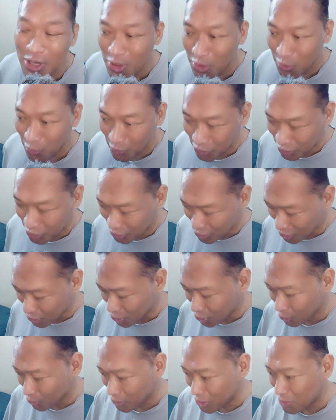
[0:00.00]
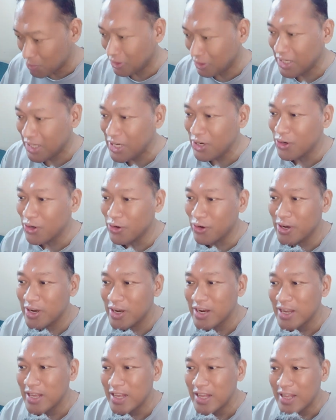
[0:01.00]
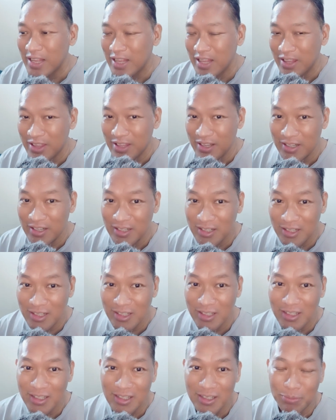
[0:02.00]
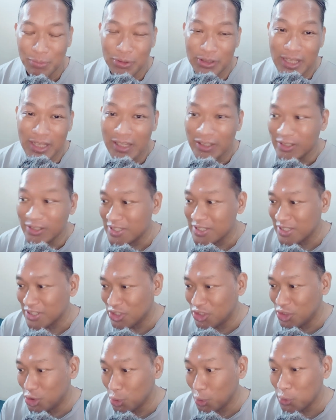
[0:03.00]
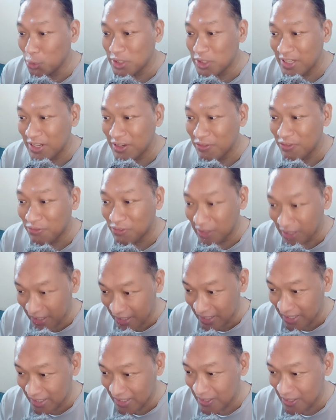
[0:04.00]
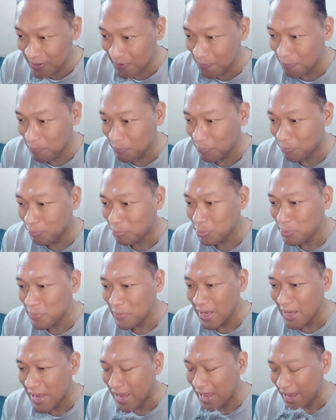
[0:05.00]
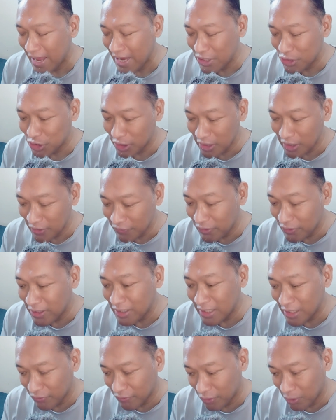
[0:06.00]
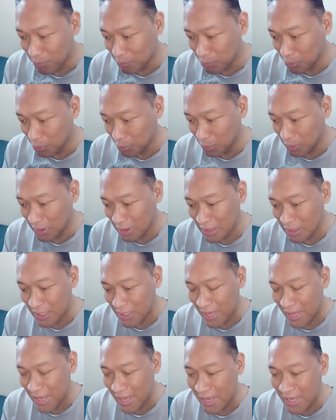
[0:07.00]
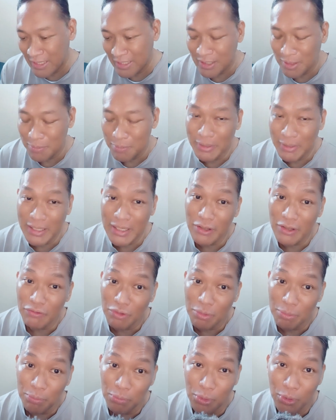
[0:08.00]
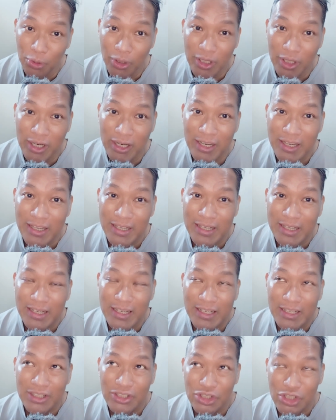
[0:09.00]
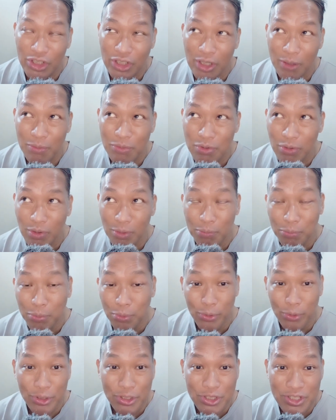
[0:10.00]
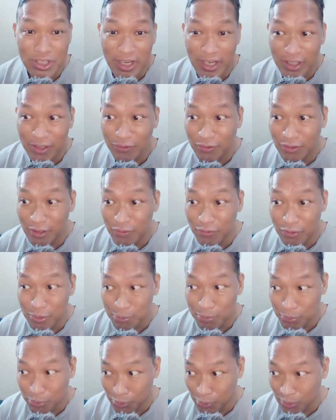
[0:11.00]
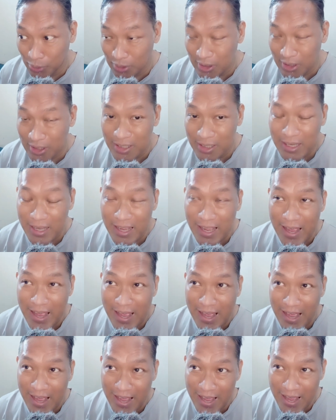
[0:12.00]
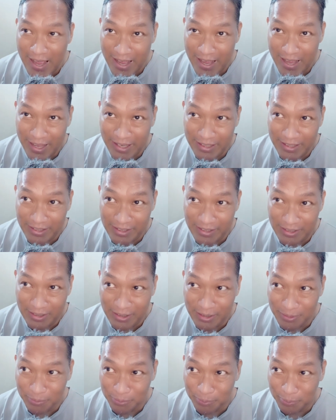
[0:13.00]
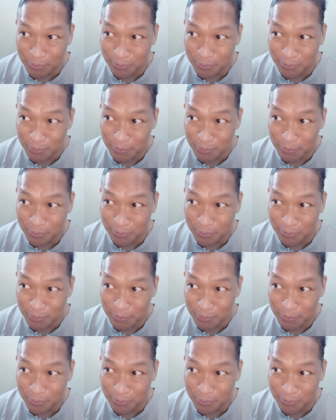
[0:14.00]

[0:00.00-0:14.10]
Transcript: which are the stories. But here, the protagonist is Josie Flynn, and she lived in Liverpool. And in the beginning of the book, she comes from the poorer side of Liverpool and um,